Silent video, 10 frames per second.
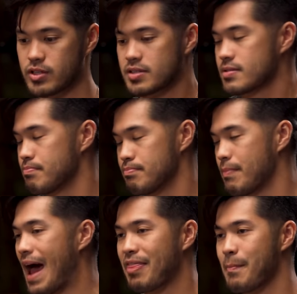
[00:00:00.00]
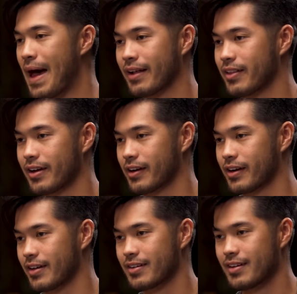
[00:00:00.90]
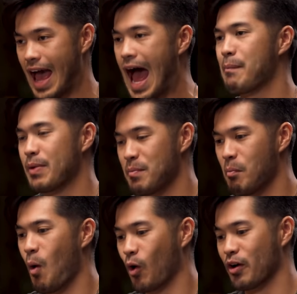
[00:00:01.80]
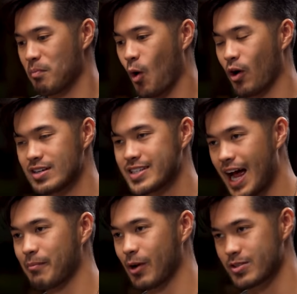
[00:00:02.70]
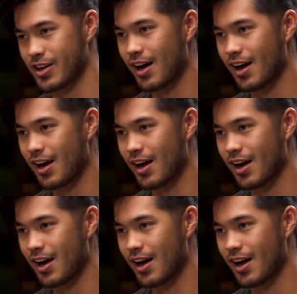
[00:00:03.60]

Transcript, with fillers: just mathematically are gonna happen more and more as time you, goes